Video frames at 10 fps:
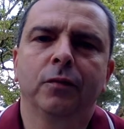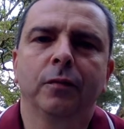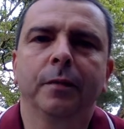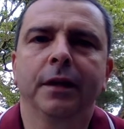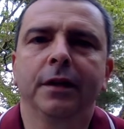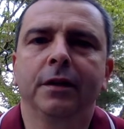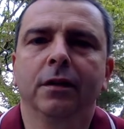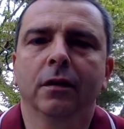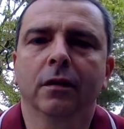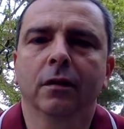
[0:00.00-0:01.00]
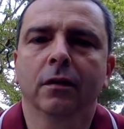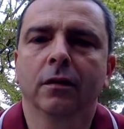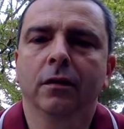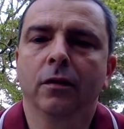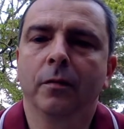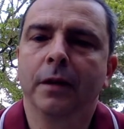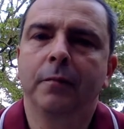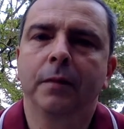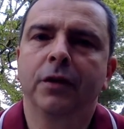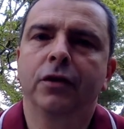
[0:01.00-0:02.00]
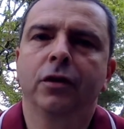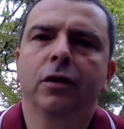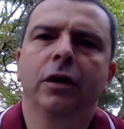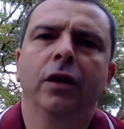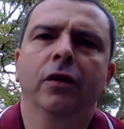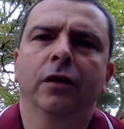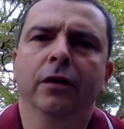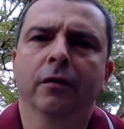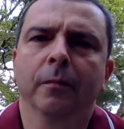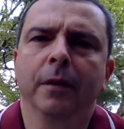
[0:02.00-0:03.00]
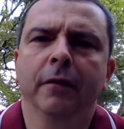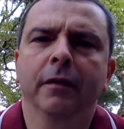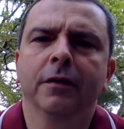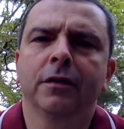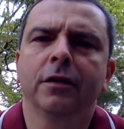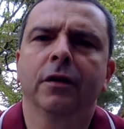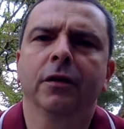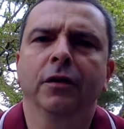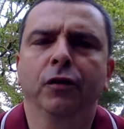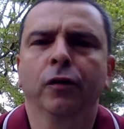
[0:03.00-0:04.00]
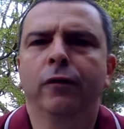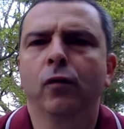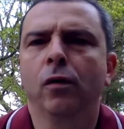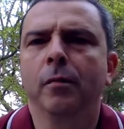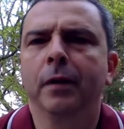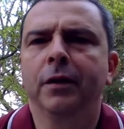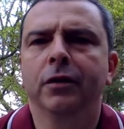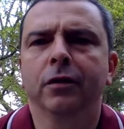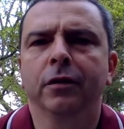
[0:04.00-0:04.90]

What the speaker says: would be to make sure you're looking good. Your appearance, your uniform. Make sure